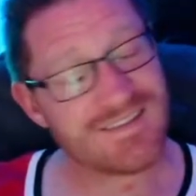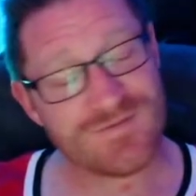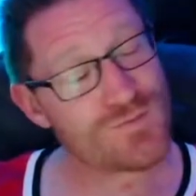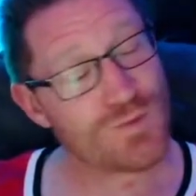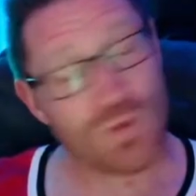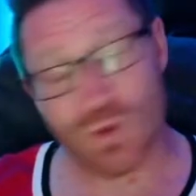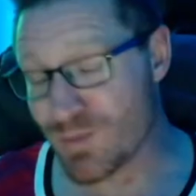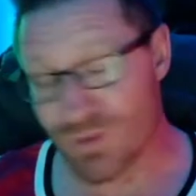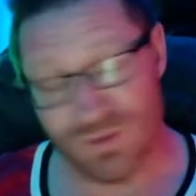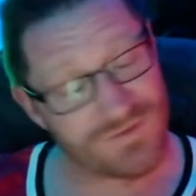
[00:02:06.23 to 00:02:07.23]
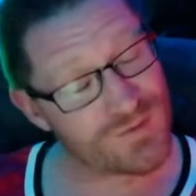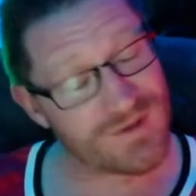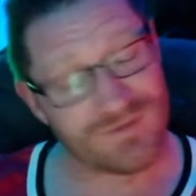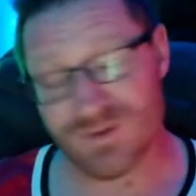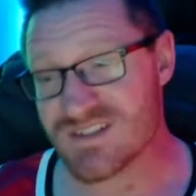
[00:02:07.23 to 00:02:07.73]
Whirlpool, for
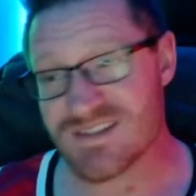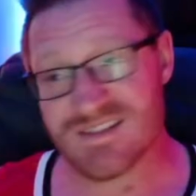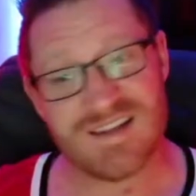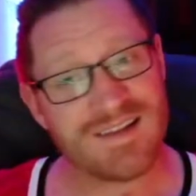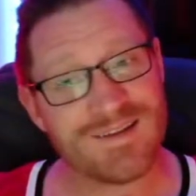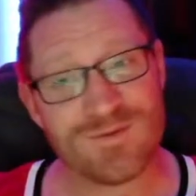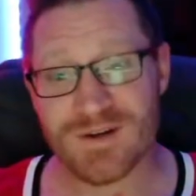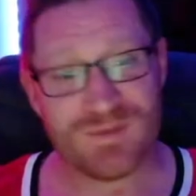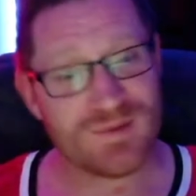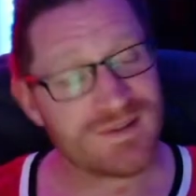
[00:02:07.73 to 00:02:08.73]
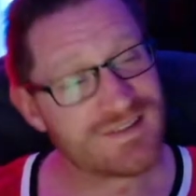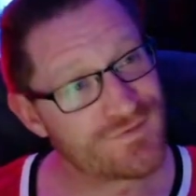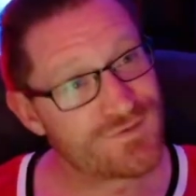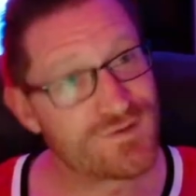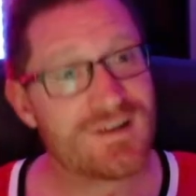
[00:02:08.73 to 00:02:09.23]
whatever reason, decided they wanted to put at the
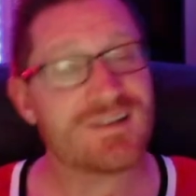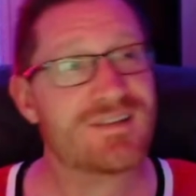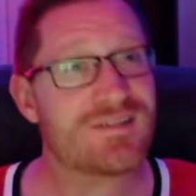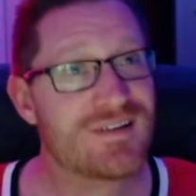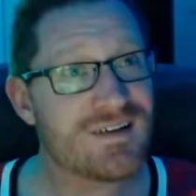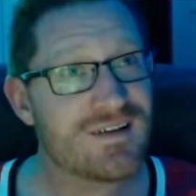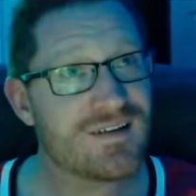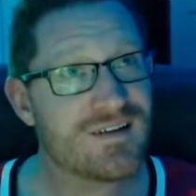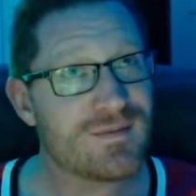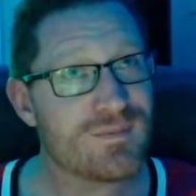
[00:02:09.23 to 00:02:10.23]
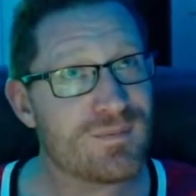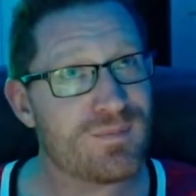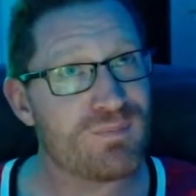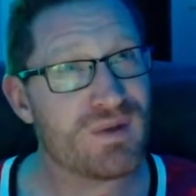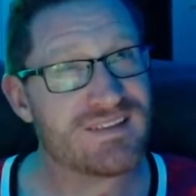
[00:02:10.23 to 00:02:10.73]
front,
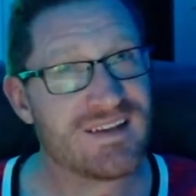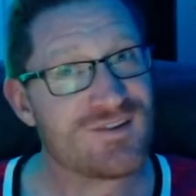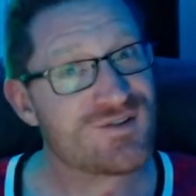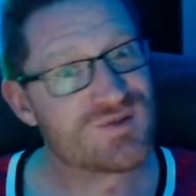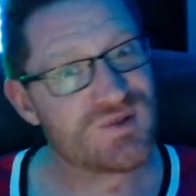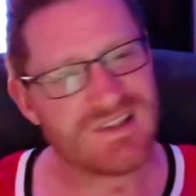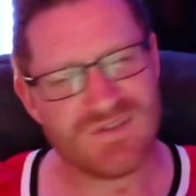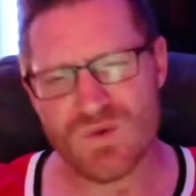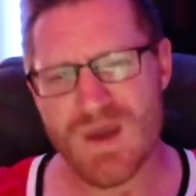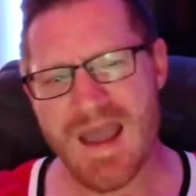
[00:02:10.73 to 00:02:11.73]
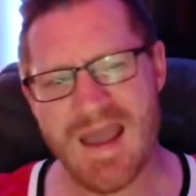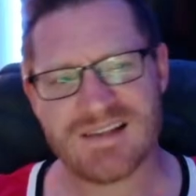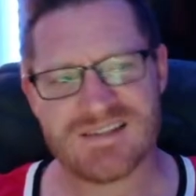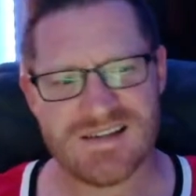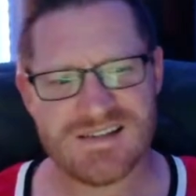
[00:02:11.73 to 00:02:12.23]
but then also didn't give you
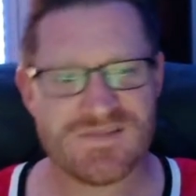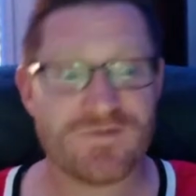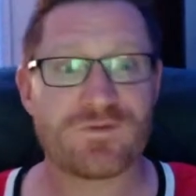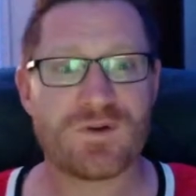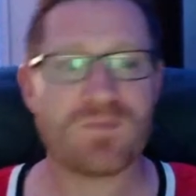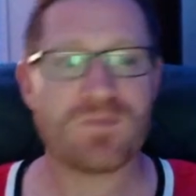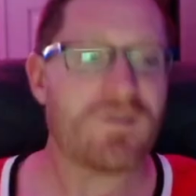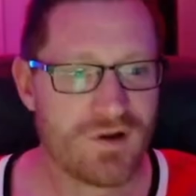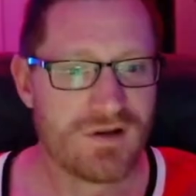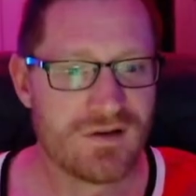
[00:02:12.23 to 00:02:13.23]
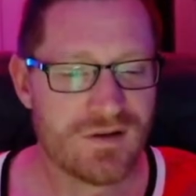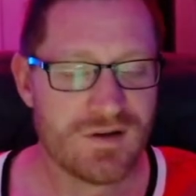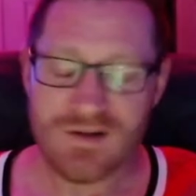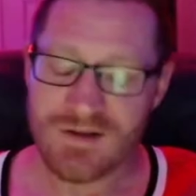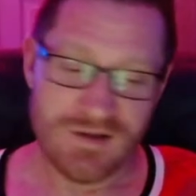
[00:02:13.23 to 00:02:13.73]
access from the front.
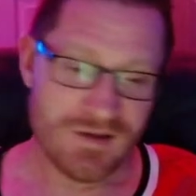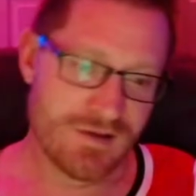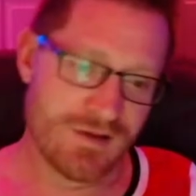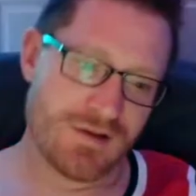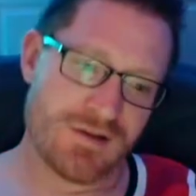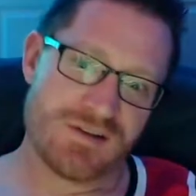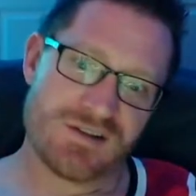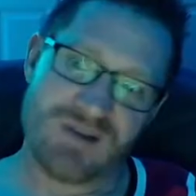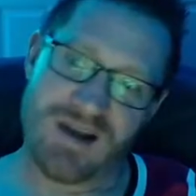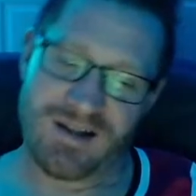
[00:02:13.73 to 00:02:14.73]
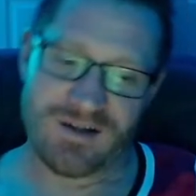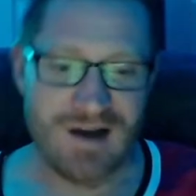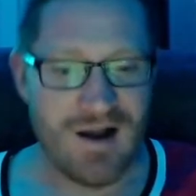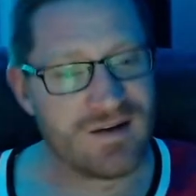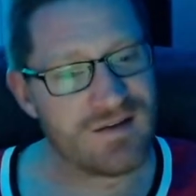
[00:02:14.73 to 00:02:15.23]
So I had to get
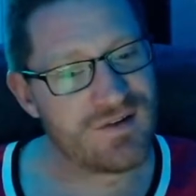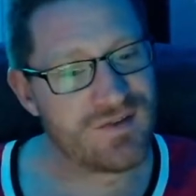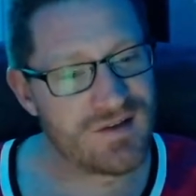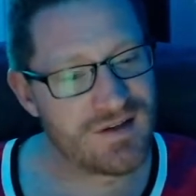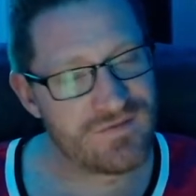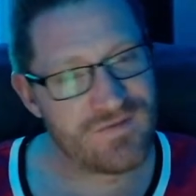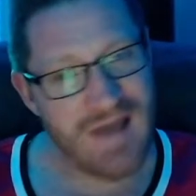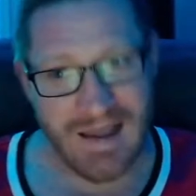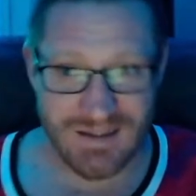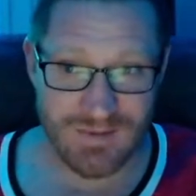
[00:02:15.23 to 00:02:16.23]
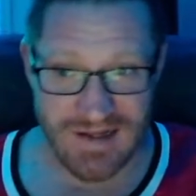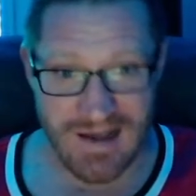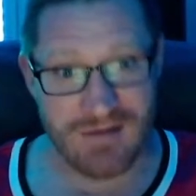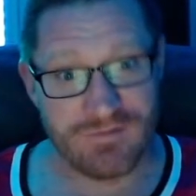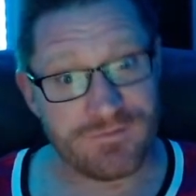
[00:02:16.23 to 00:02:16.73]
around everything, vacuumed it
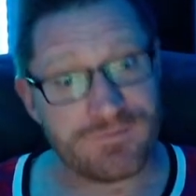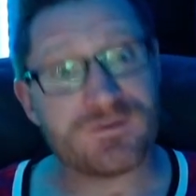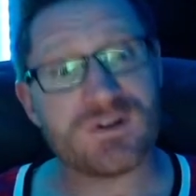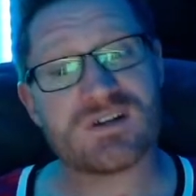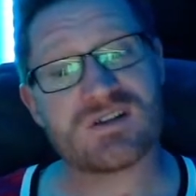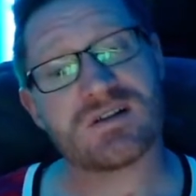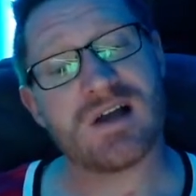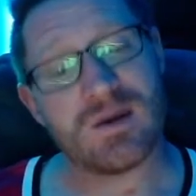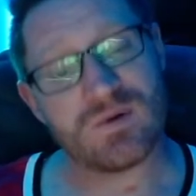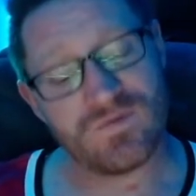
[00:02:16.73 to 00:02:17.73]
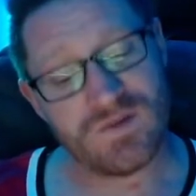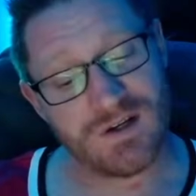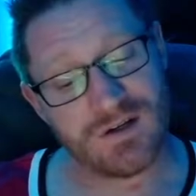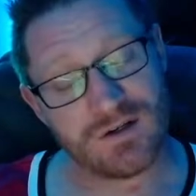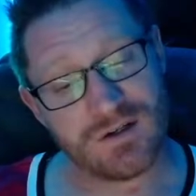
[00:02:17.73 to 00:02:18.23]
out, flush the line with
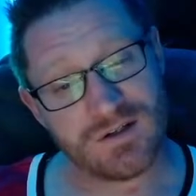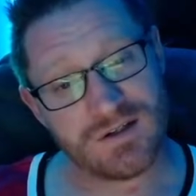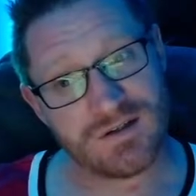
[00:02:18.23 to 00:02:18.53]
vinegar,